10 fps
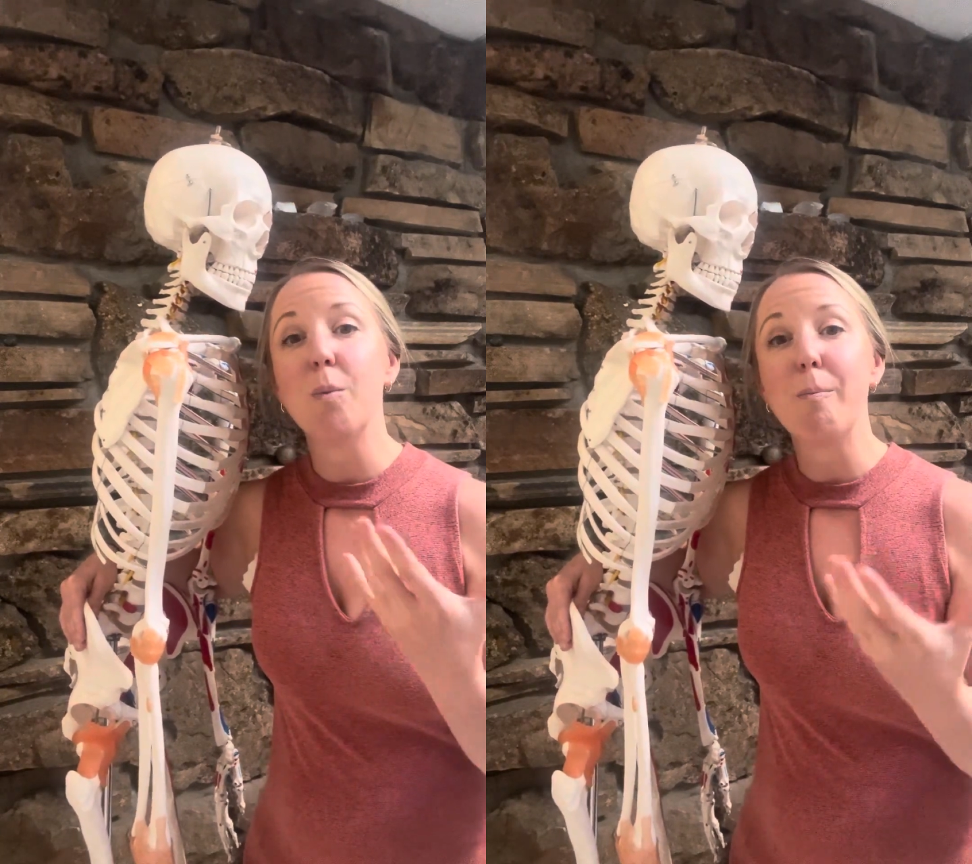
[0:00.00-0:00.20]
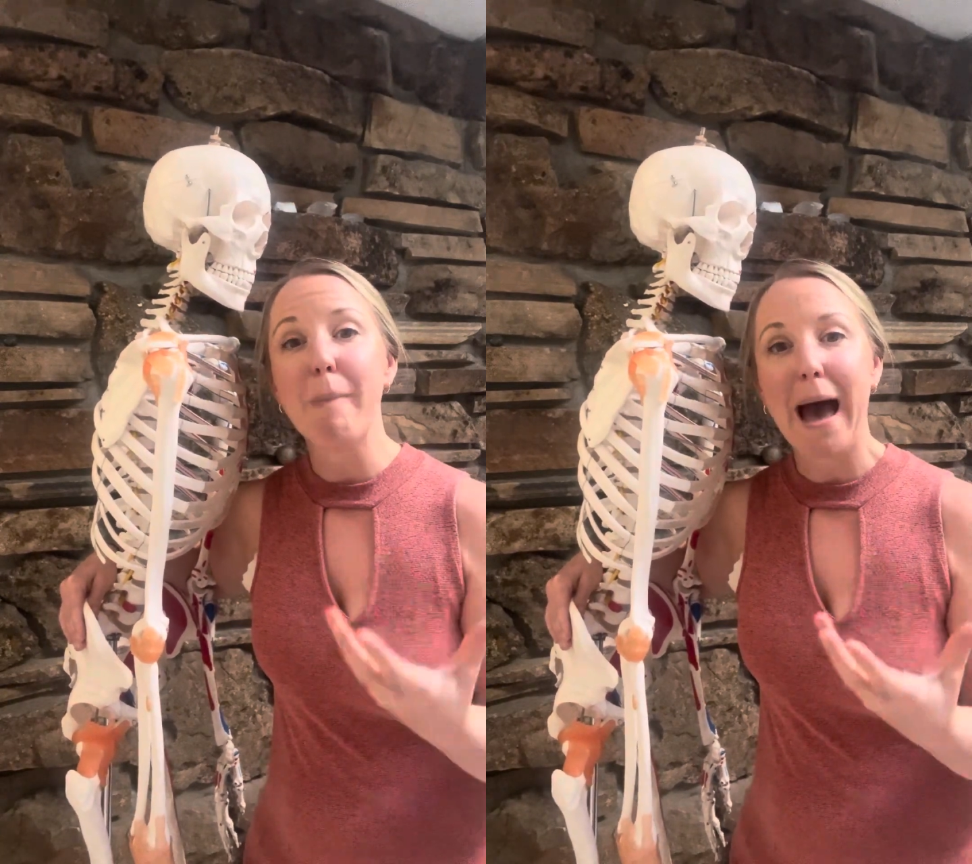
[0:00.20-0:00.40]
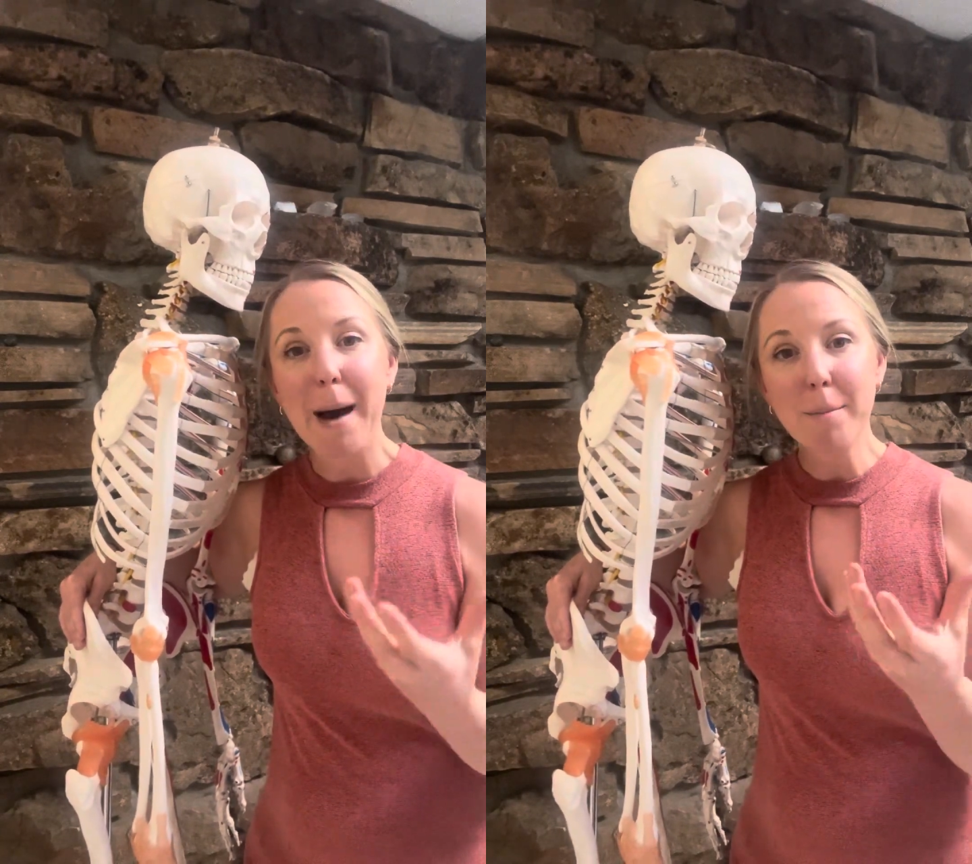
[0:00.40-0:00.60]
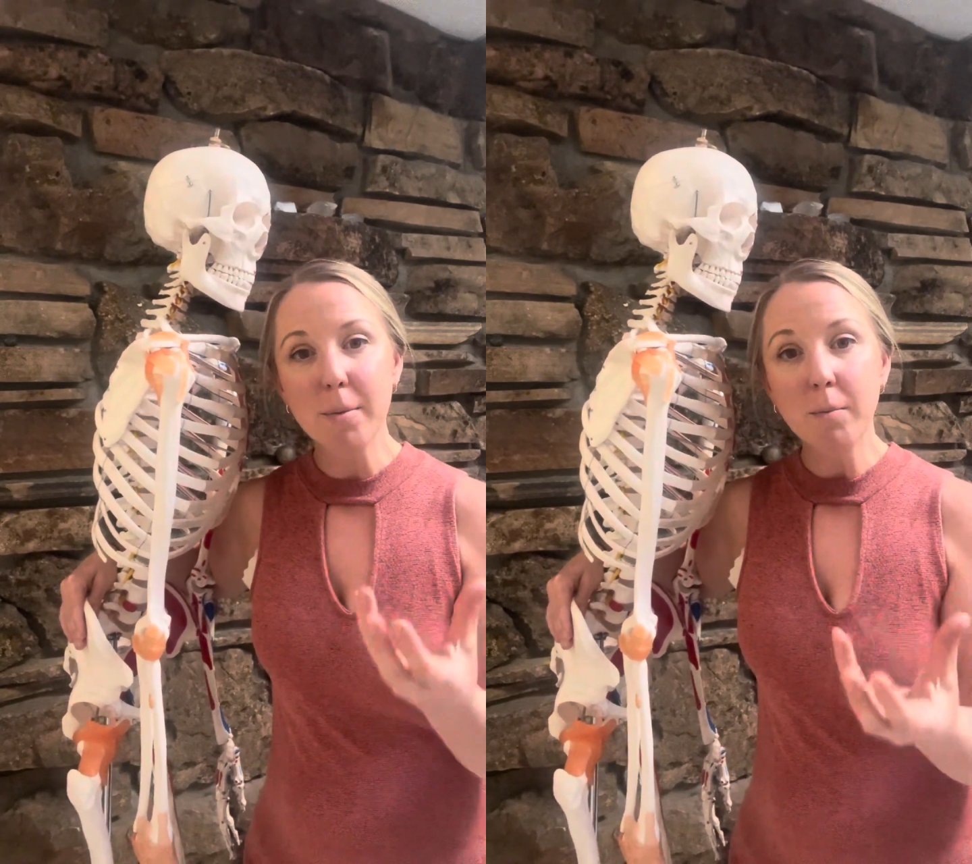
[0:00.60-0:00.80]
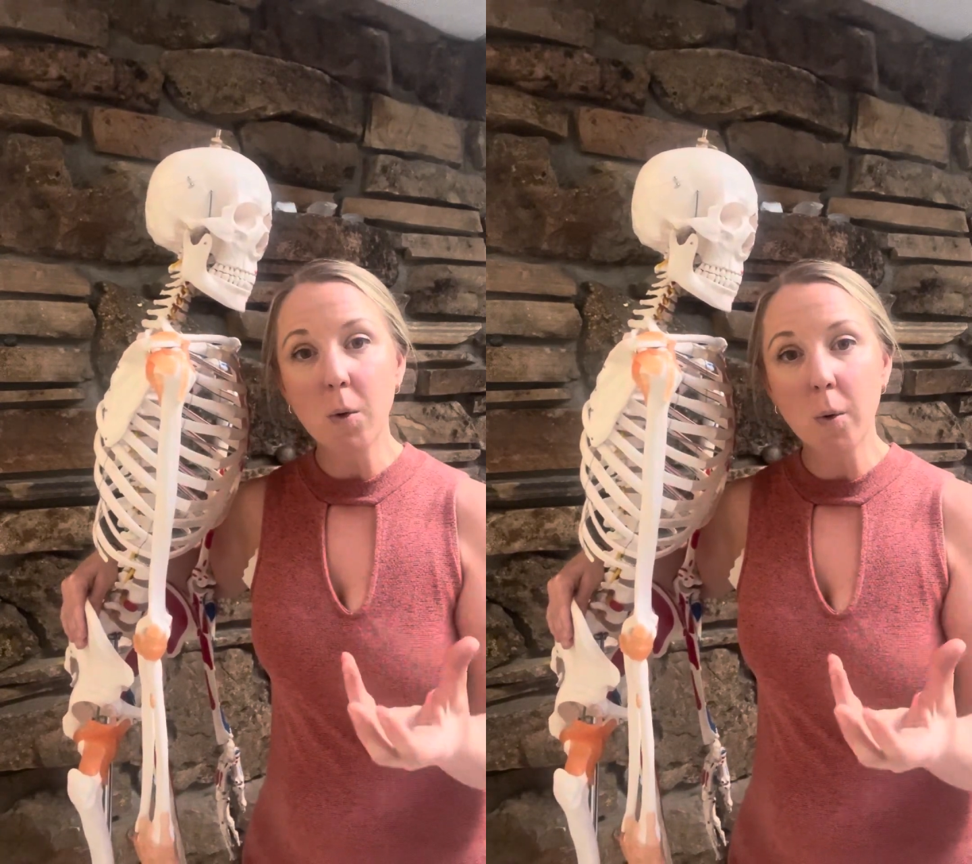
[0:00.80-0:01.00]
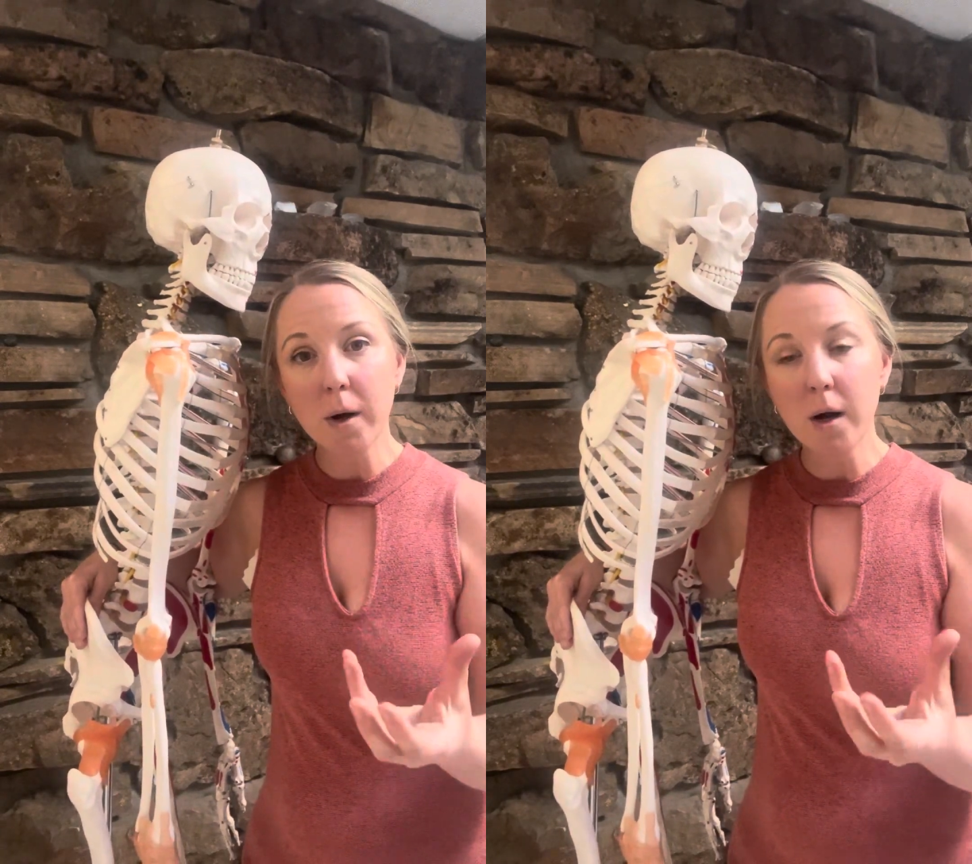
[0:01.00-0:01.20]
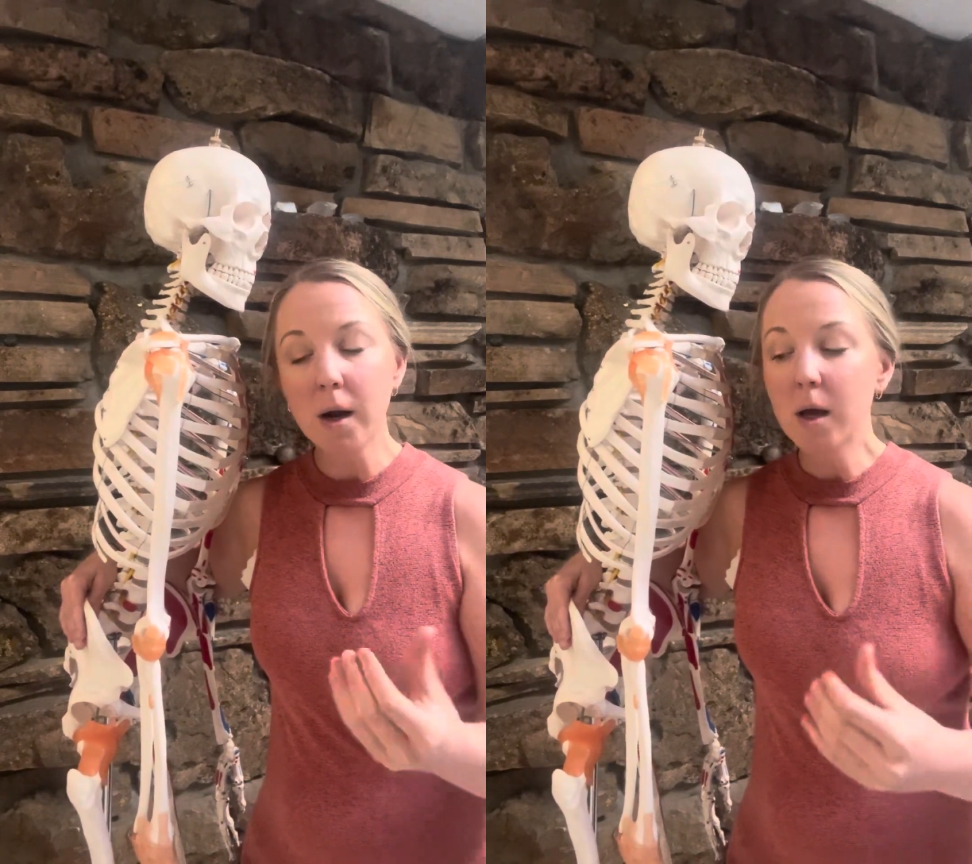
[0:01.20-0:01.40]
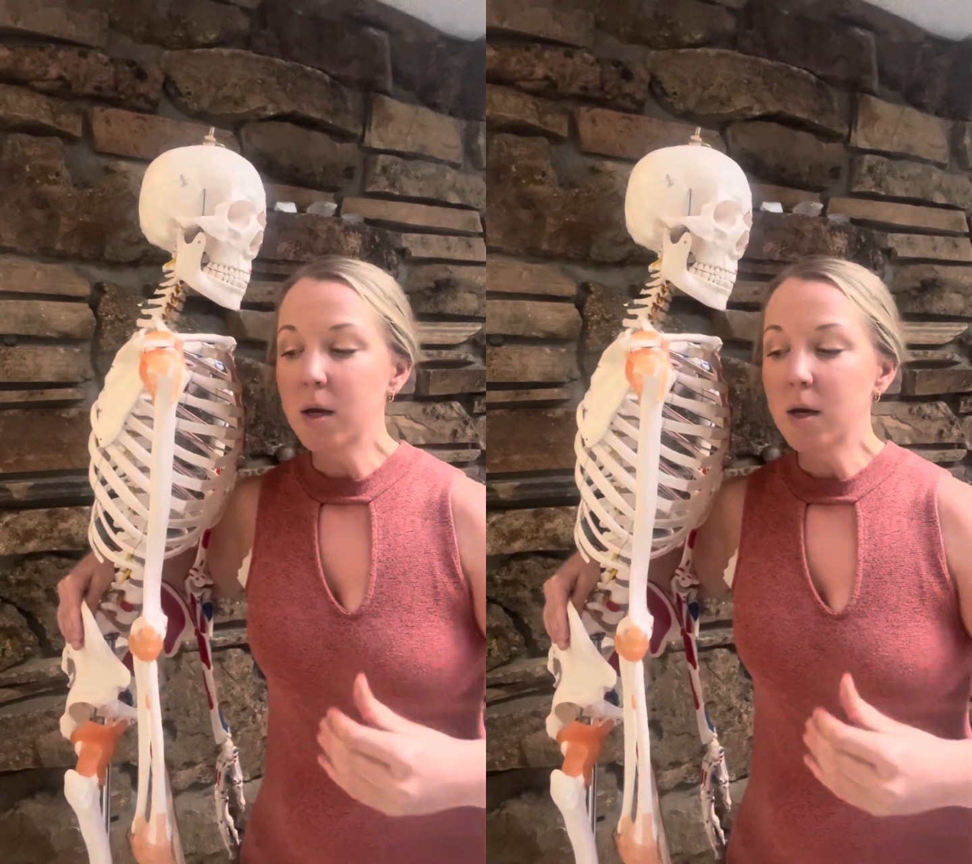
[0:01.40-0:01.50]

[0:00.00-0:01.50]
map more,